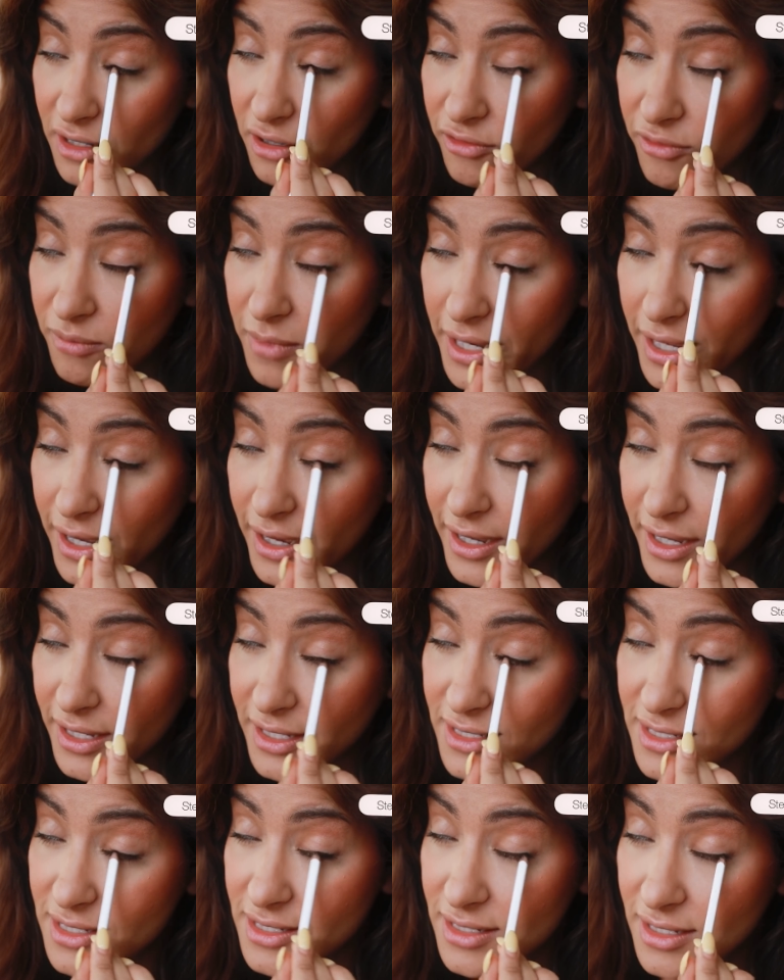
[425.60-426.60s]
of my
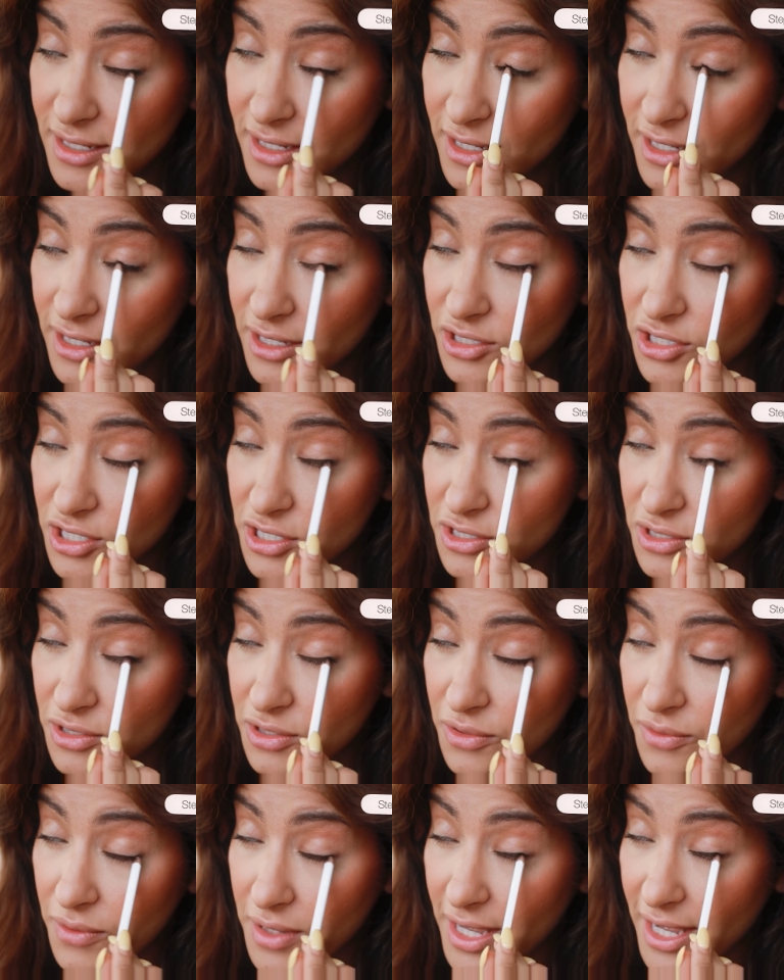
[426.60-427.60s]
eyes, just to
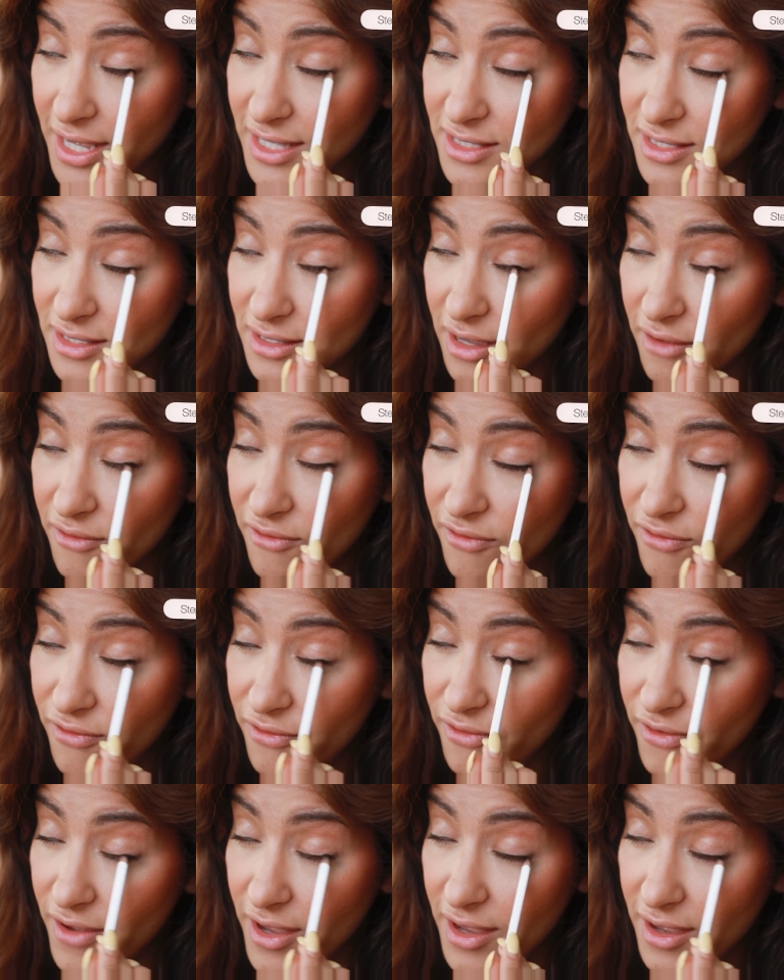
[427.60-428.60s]
create a
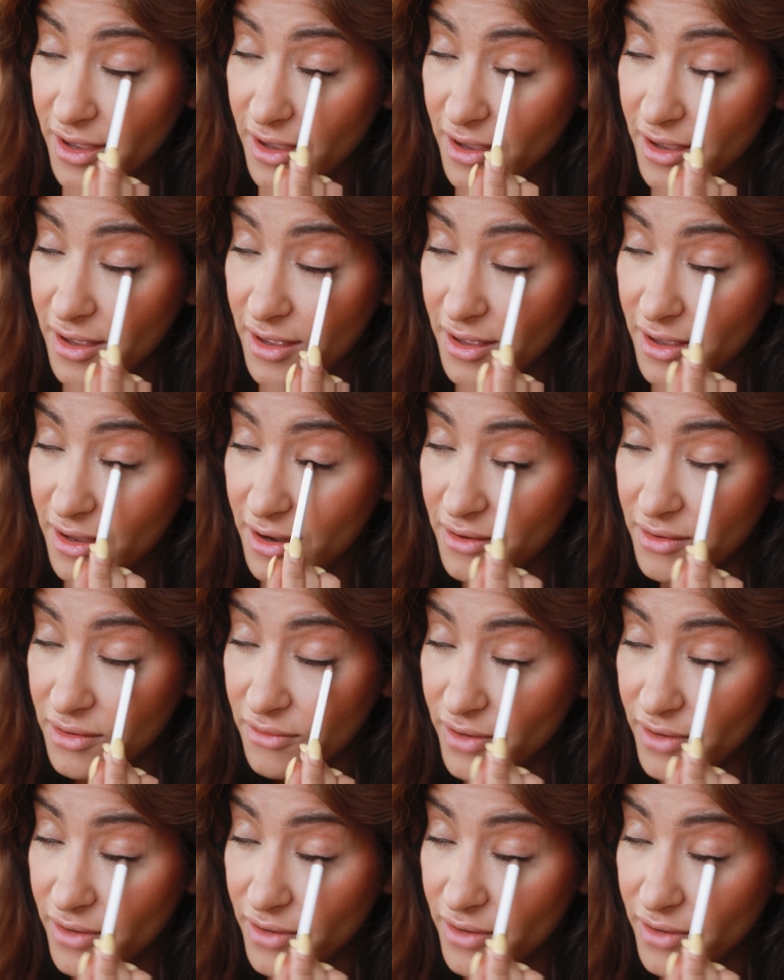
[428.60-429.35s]
very,